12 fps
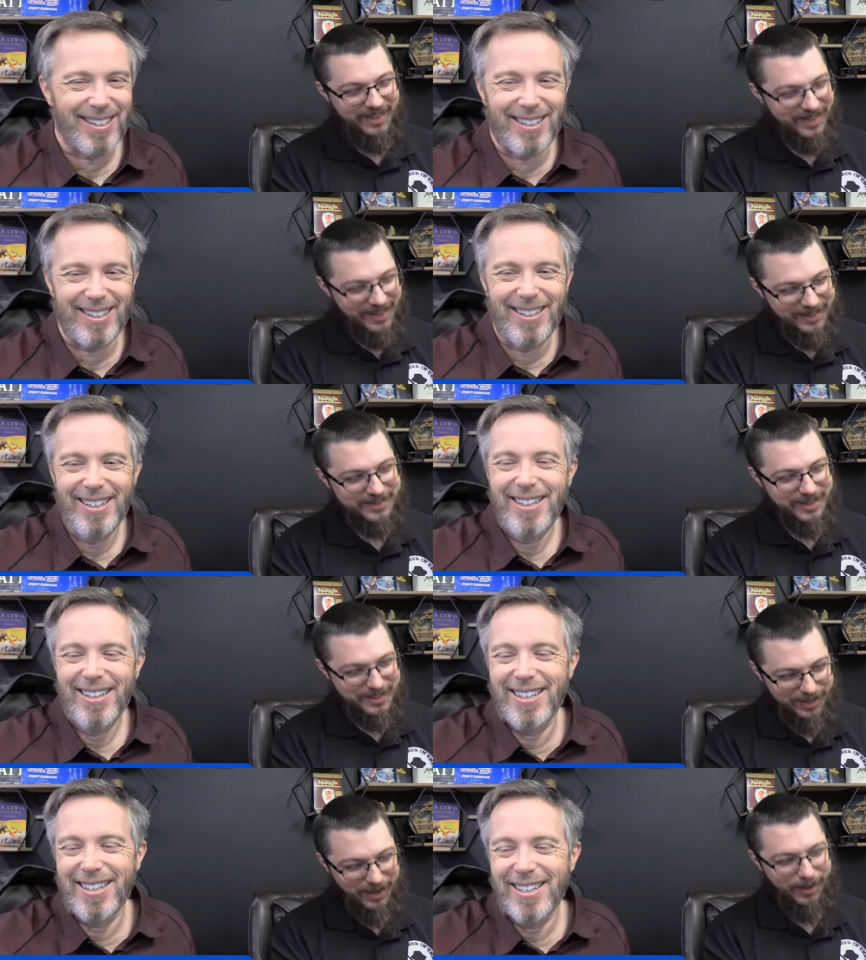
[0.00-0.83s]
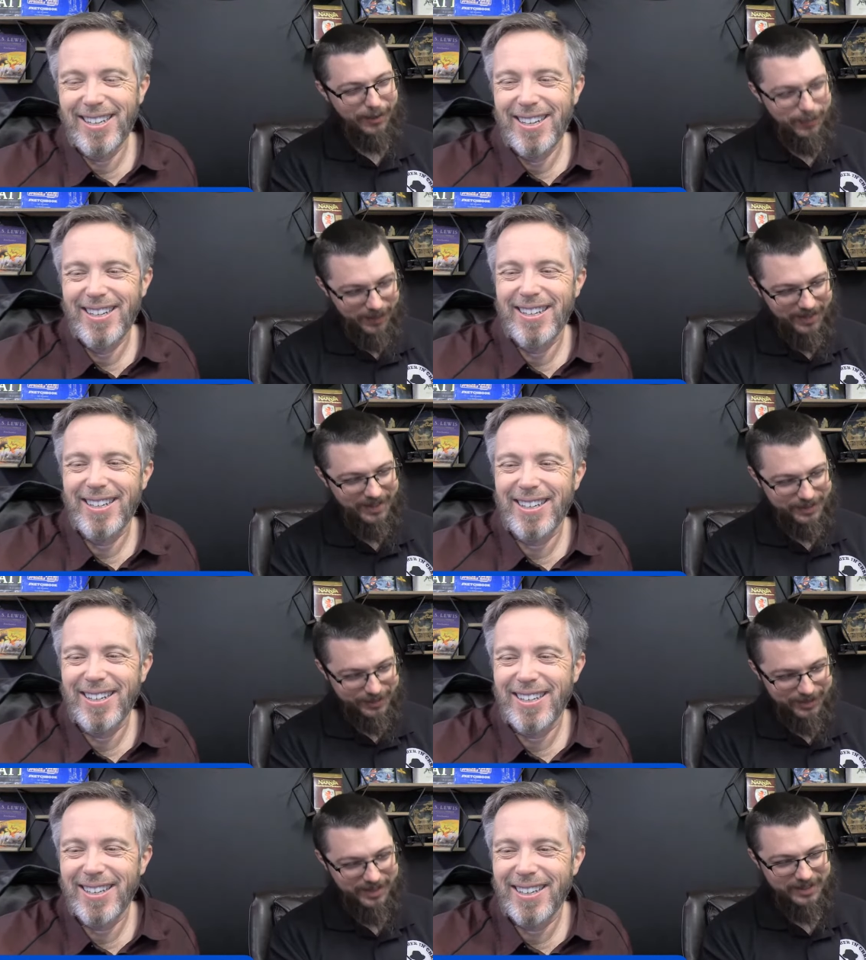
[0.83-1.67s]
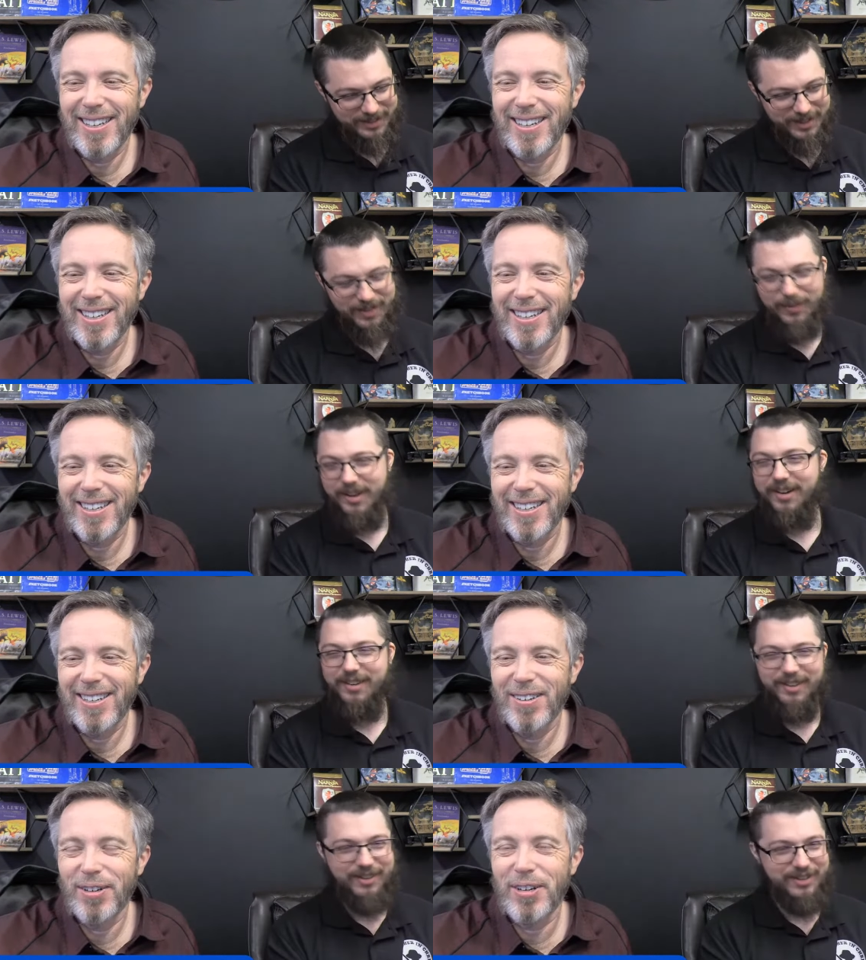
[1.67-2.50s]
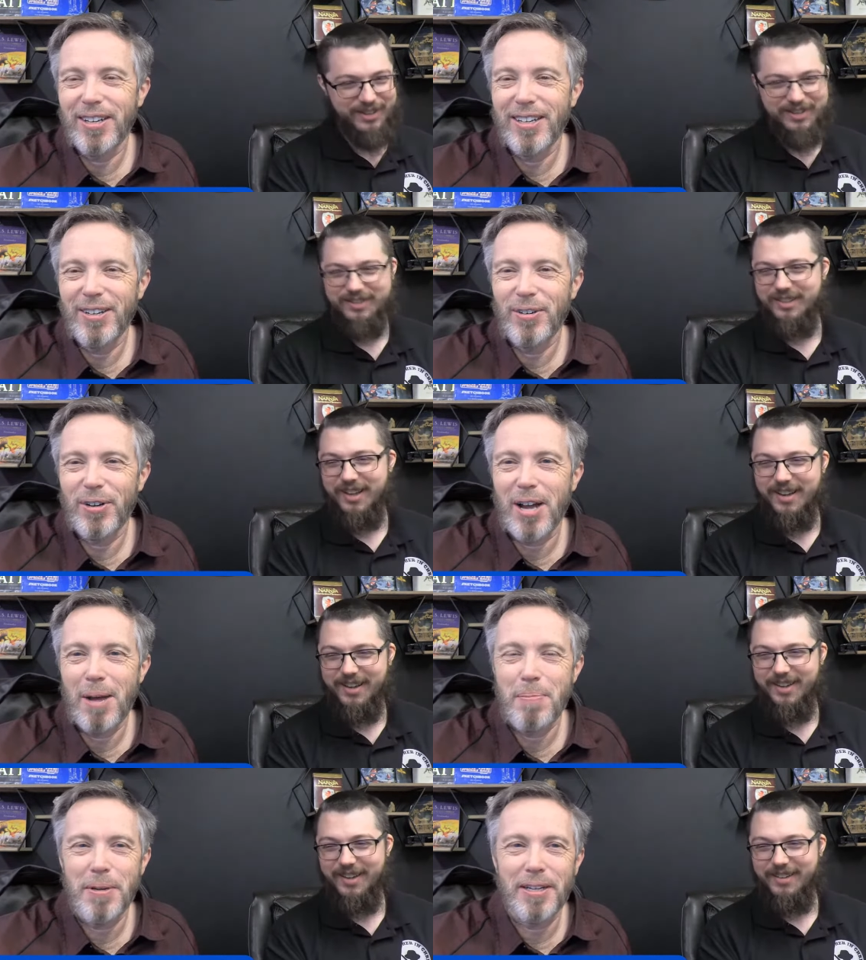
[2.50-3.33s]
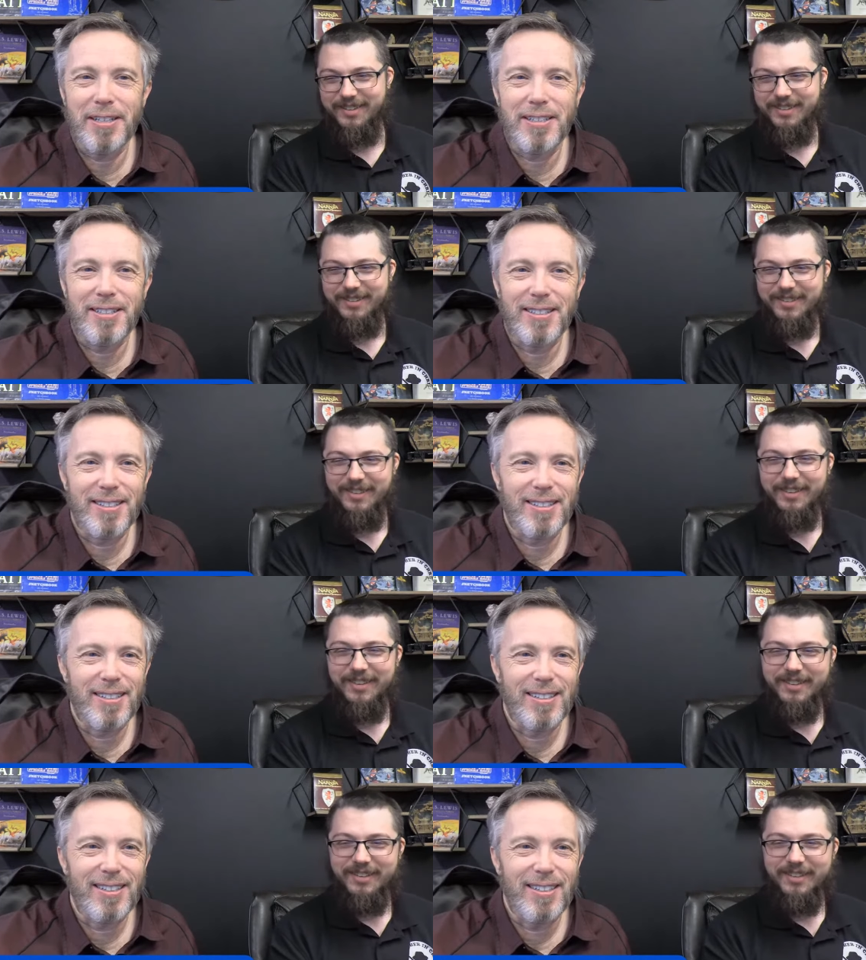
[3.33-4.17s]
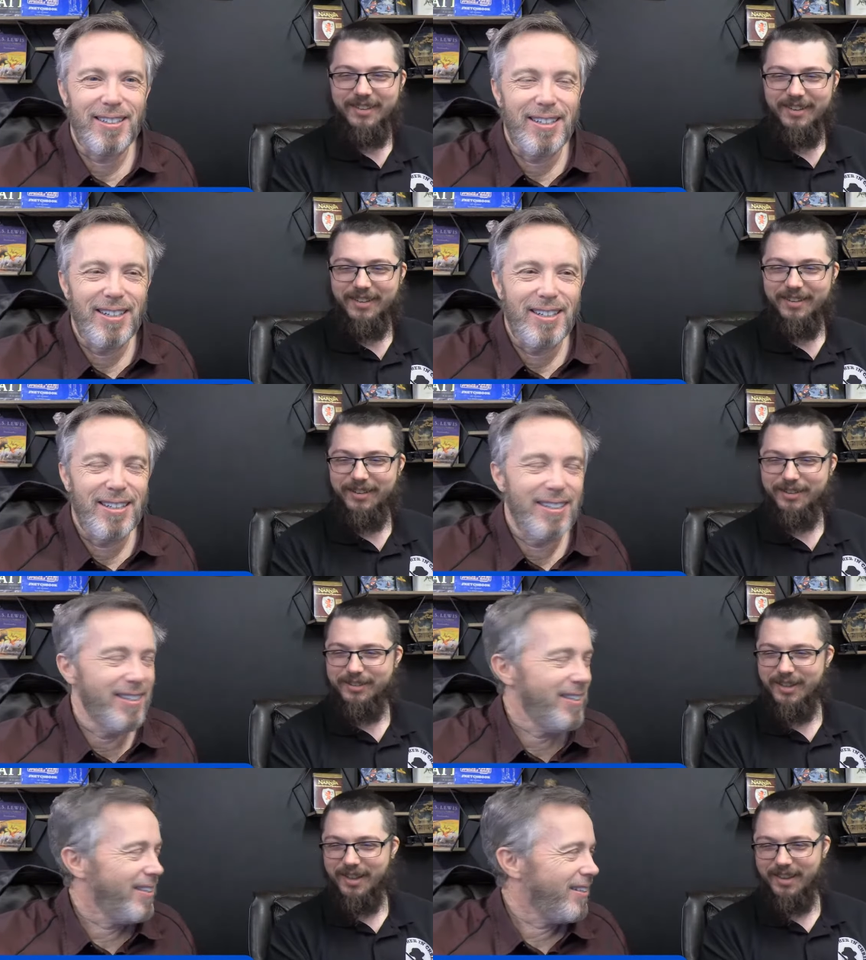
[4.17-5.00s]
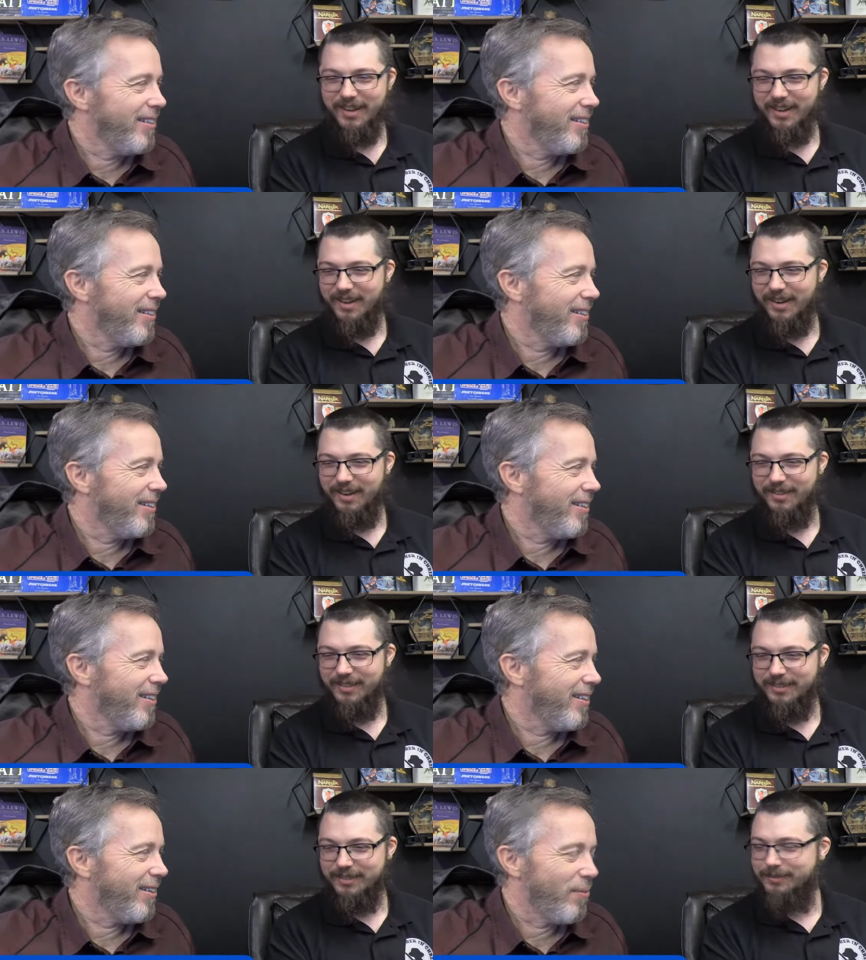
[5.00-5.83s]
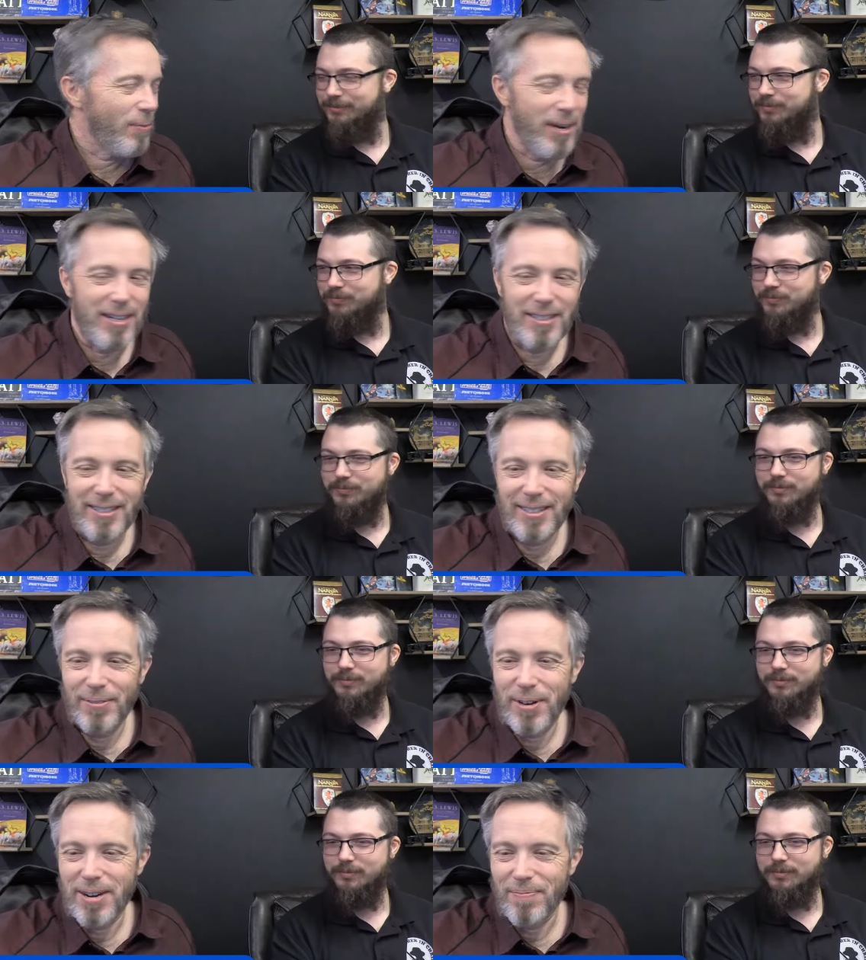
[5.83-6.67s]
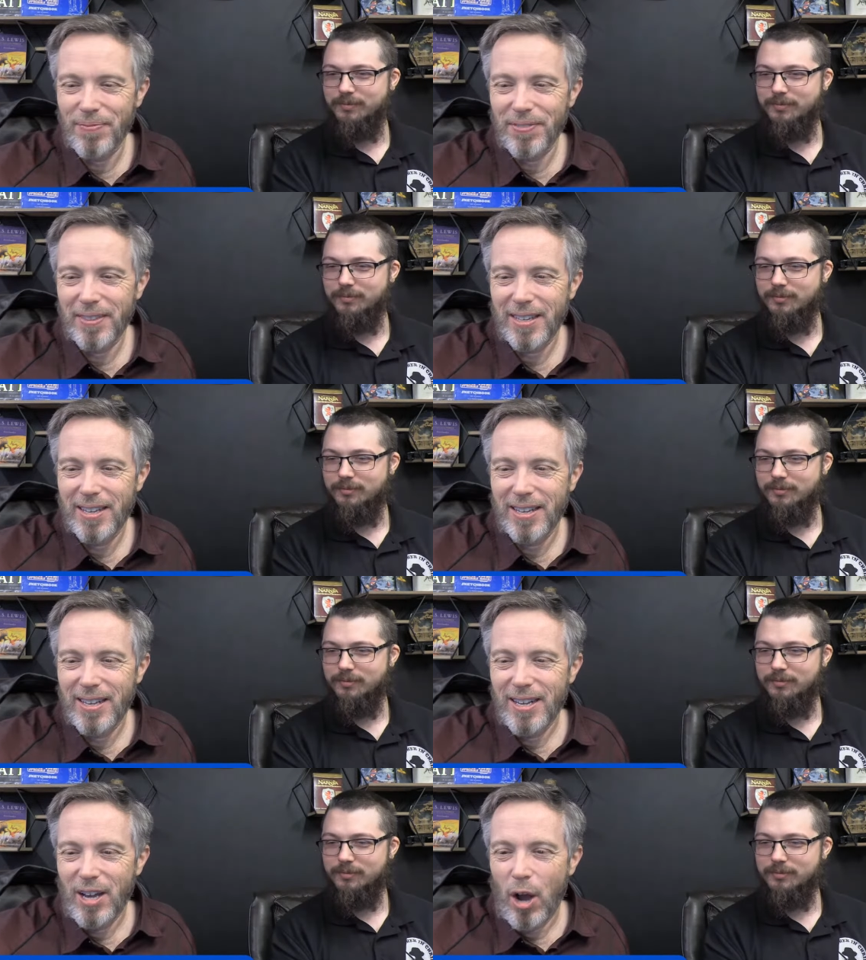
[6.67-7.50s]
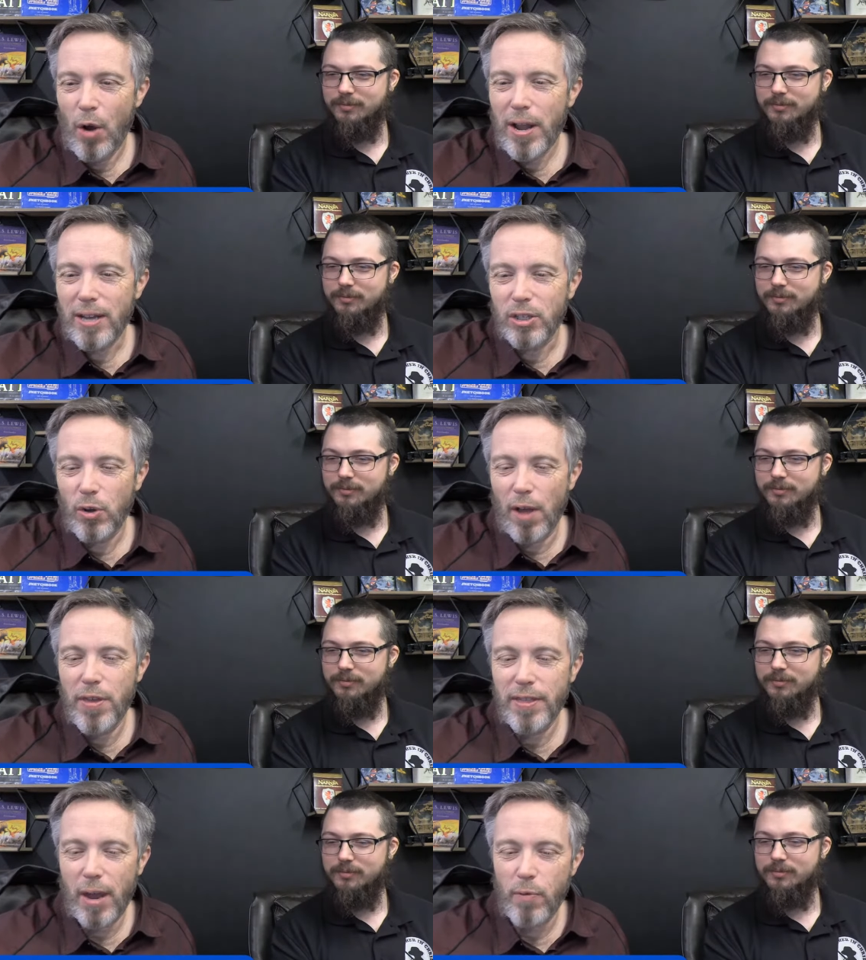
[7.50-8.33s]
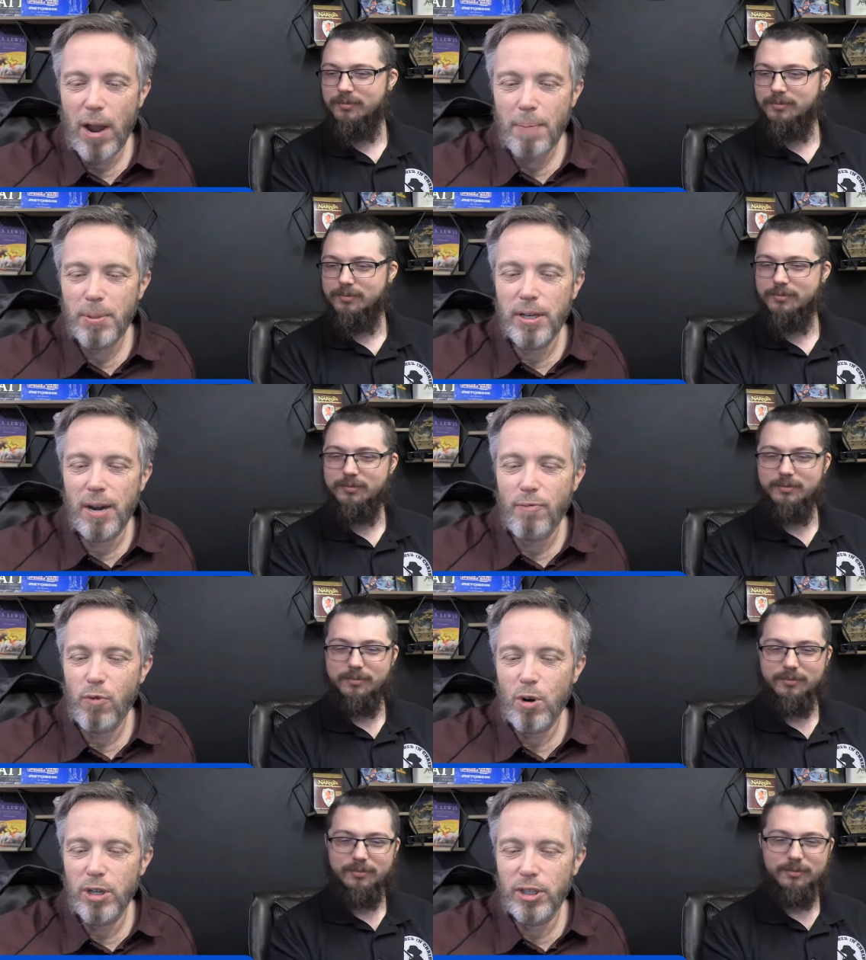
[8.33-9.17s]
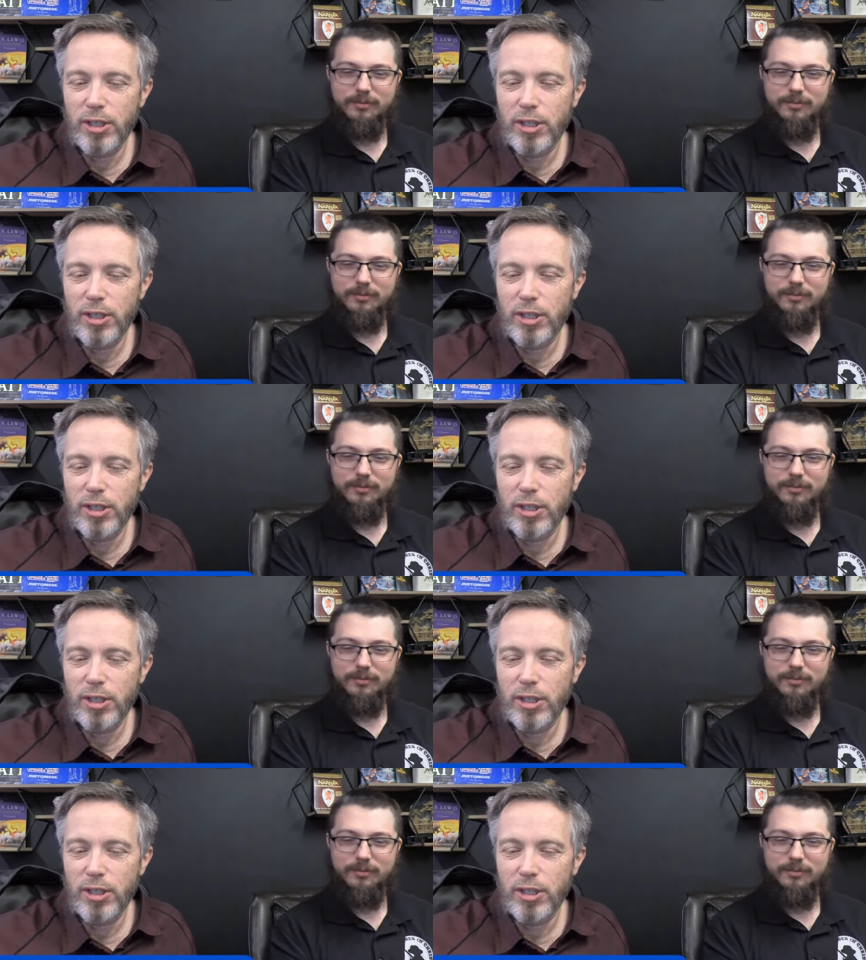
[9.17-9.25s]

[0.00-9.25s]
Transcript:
Speaker 1: this
Speaker 2: is called plagiarism here. You're, you're just you're taking it.
Speaker 1: it. You're stealing it here. Right, right. Okay, so I think that wraps it up for us